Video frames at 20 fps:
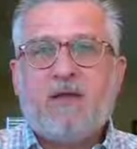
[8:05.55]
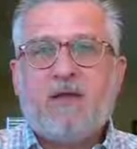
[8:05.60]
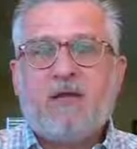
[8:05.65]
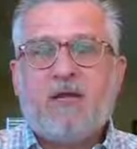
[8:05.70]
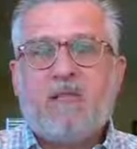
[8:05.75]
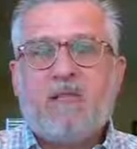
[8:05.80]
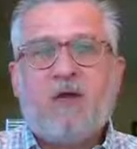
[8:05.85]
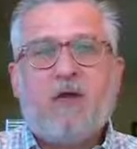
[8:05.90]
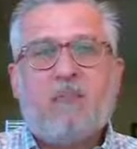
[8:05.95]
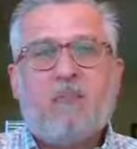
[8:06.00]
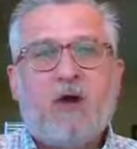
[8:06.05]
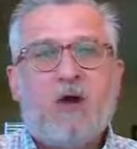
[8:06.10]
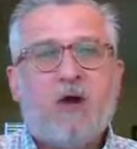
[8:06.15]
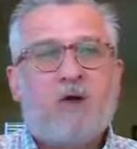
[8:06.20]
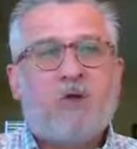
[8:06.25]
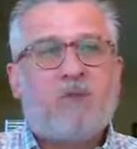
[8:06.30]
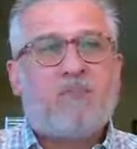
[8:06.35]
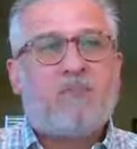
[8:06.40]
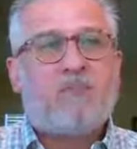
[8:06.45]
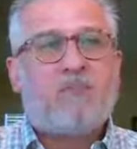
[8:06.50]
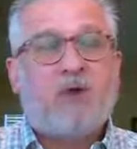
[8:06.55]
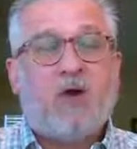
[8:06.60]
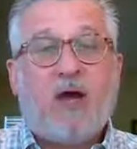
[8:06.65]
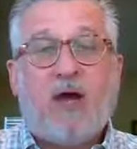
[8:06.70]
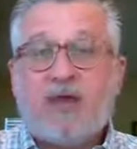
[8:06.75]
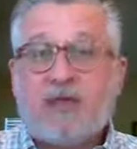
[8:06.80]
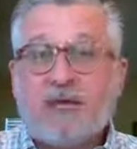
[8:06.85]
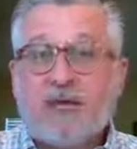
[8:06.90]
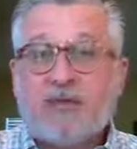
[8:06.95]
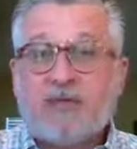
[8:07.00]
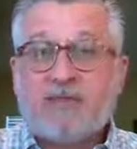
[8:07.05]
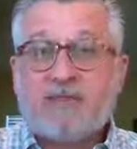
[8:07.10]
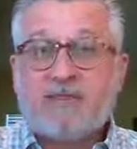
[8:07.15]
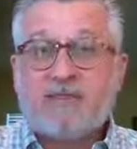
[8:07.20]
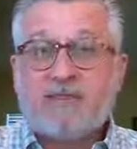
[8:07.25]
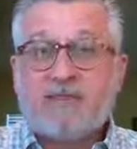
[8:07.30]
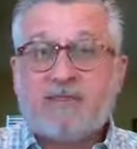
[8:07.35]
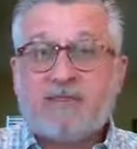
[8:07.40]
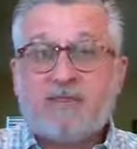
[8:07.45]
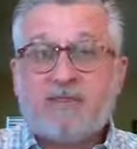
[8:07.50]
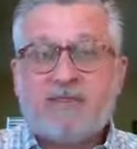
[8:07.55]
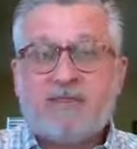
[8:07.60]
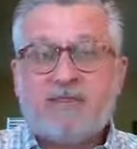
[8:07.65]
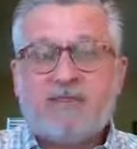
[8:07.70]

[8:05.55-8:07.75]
They promote products,